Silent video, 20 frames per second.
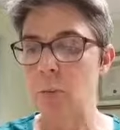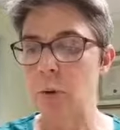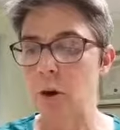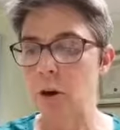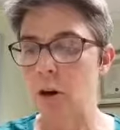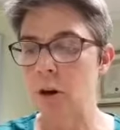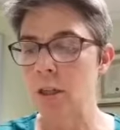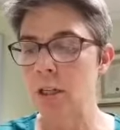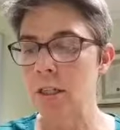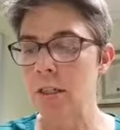
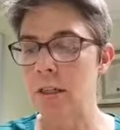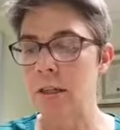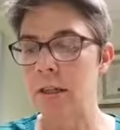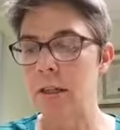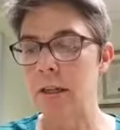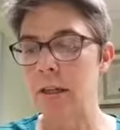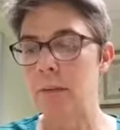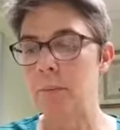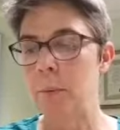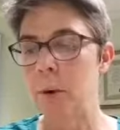
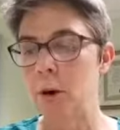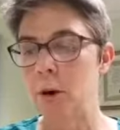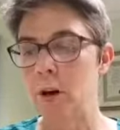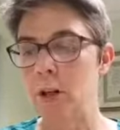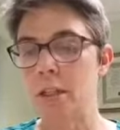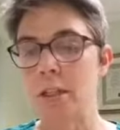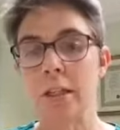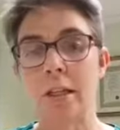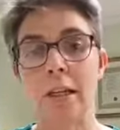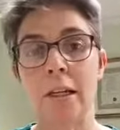
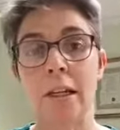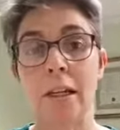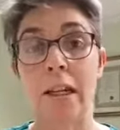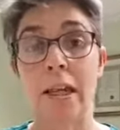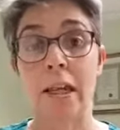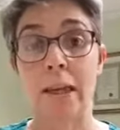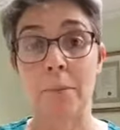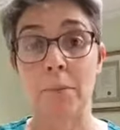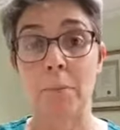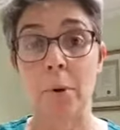personal
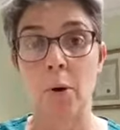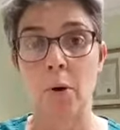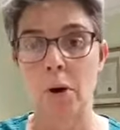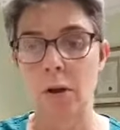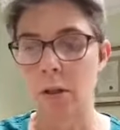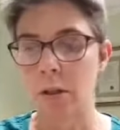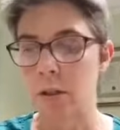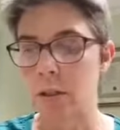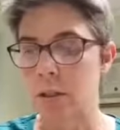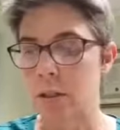
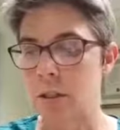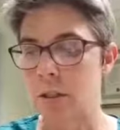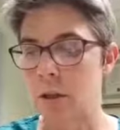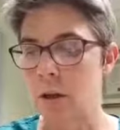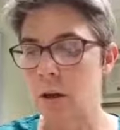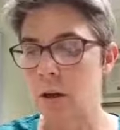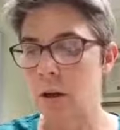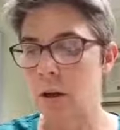importance